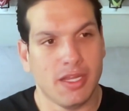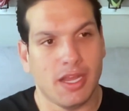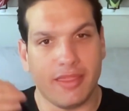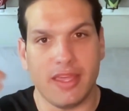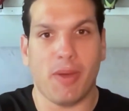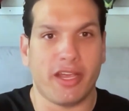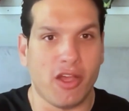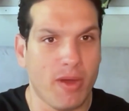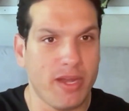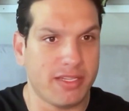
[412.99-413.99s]
I think by
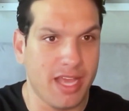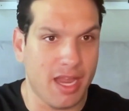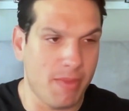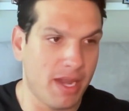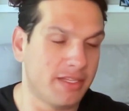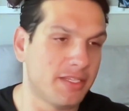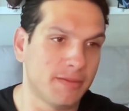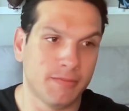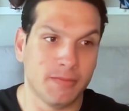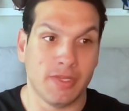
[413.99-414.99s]
going to 10
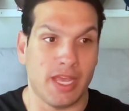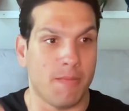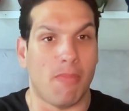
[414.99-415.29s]
minutes, it